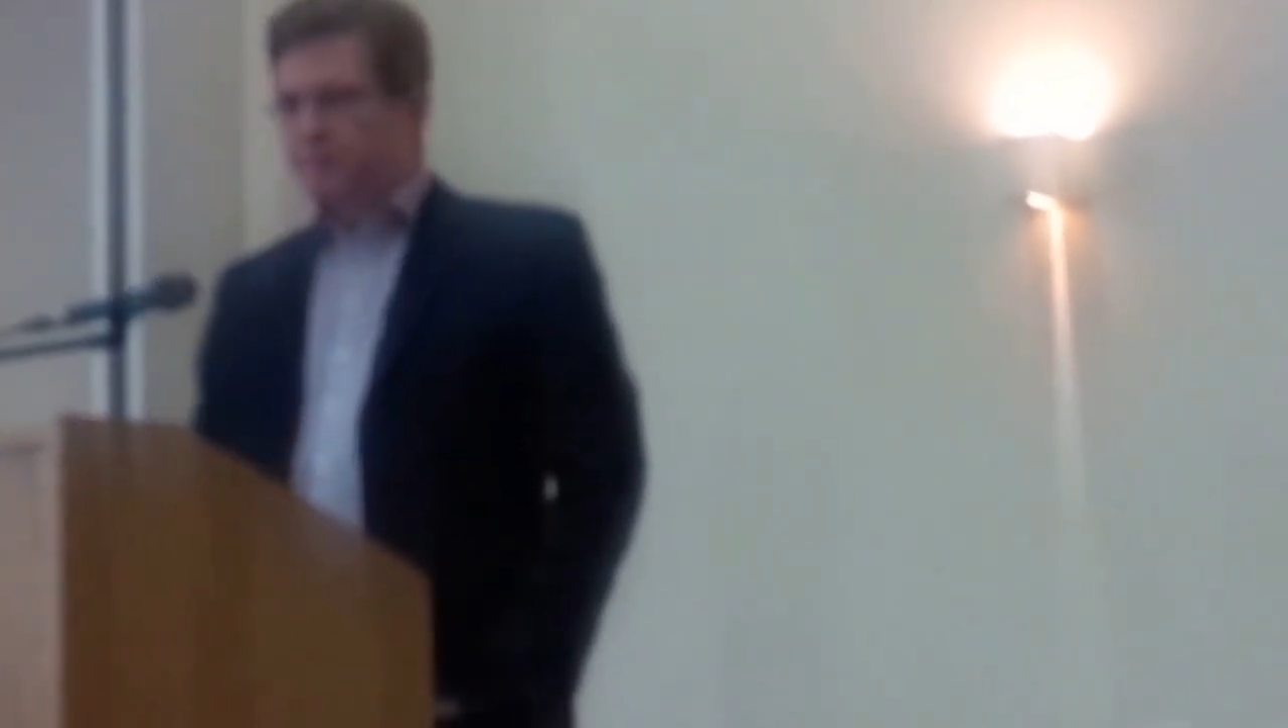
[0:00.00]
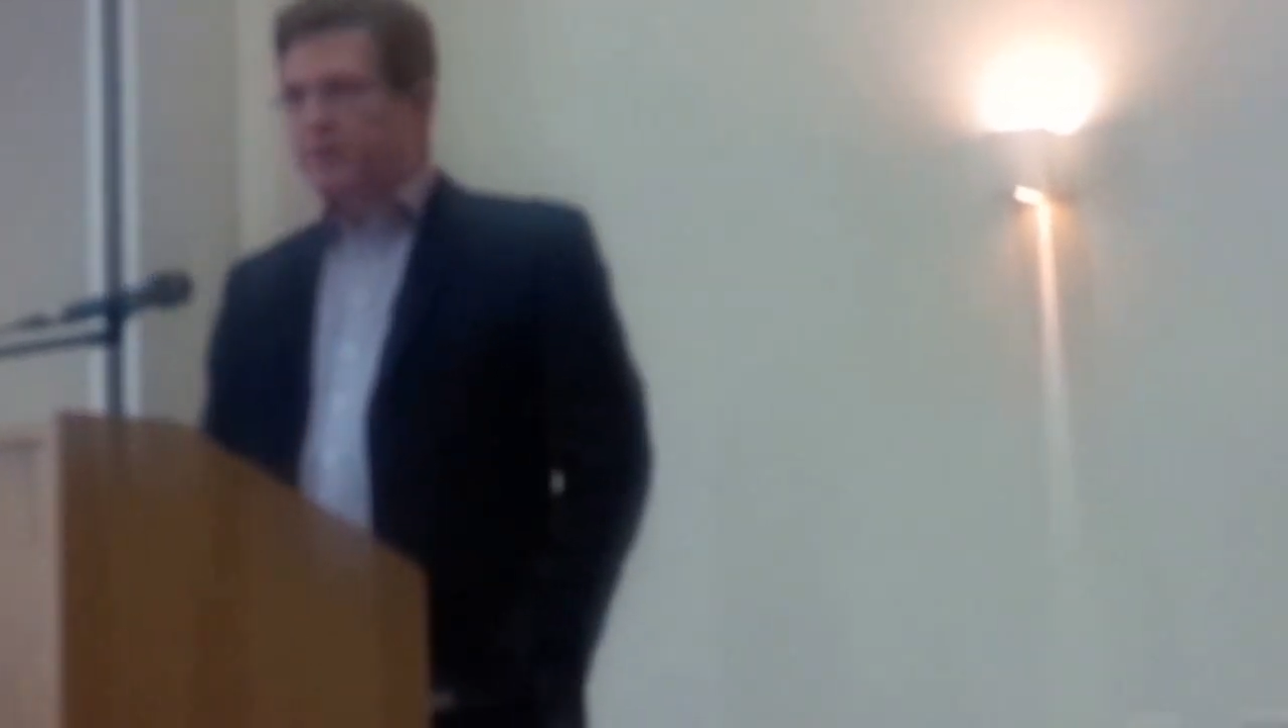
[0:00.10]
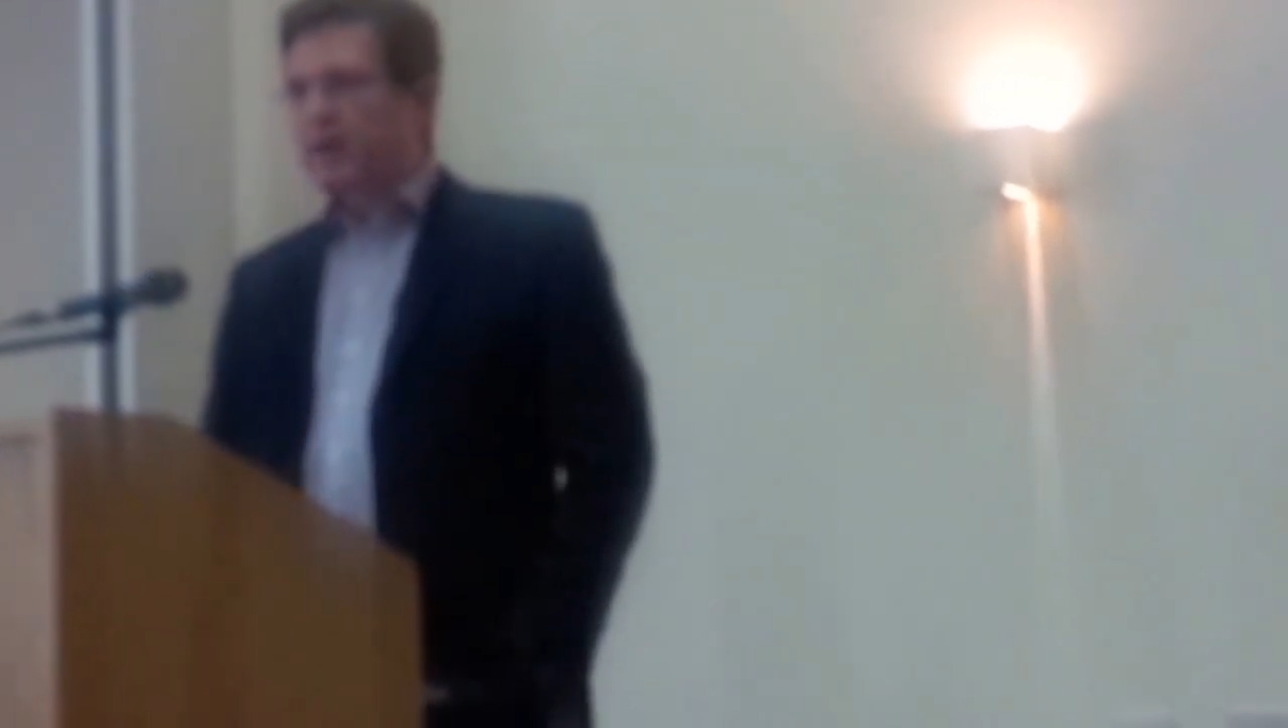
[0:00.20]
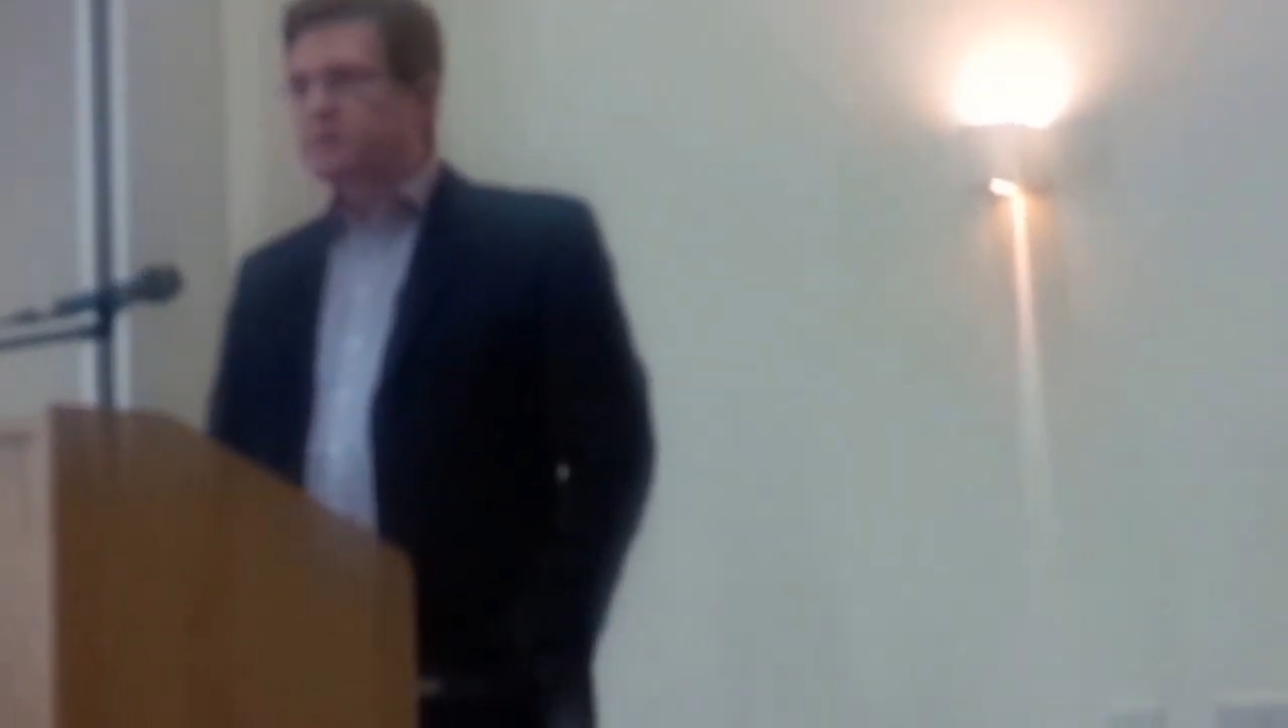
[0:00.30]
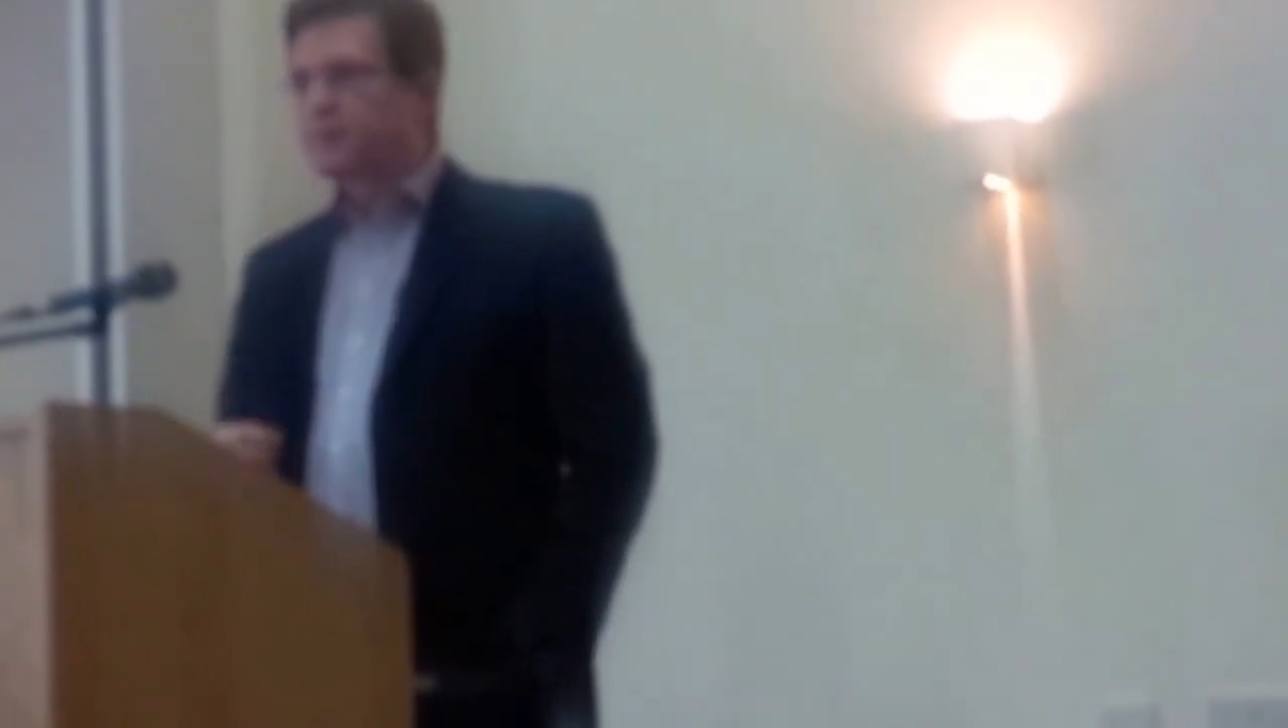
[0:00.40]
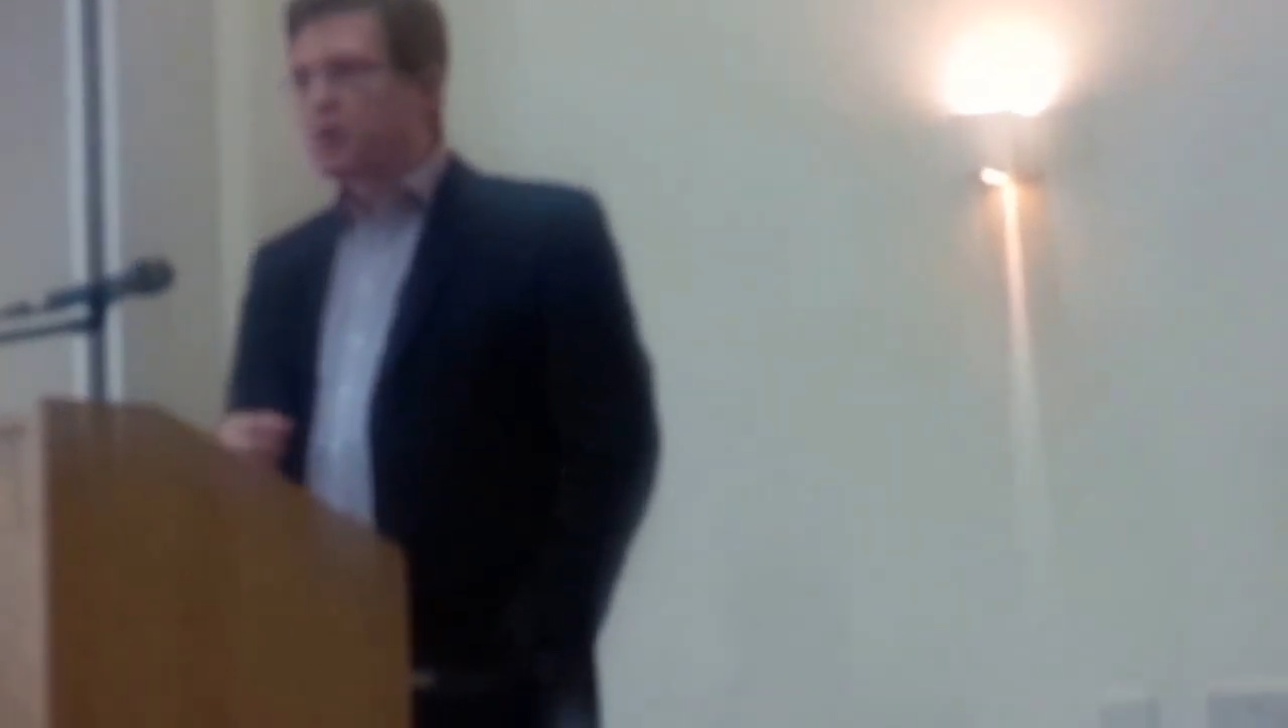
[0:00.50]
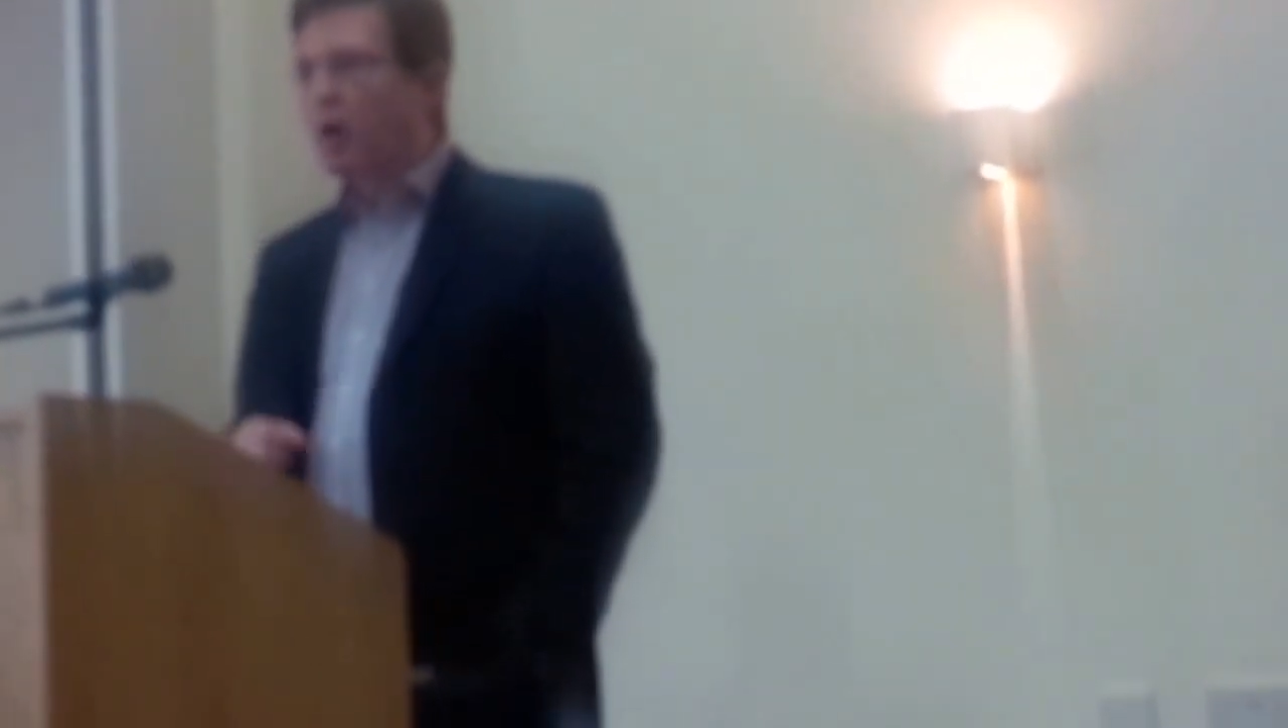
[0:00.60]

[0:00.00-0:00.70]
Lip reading: even the House of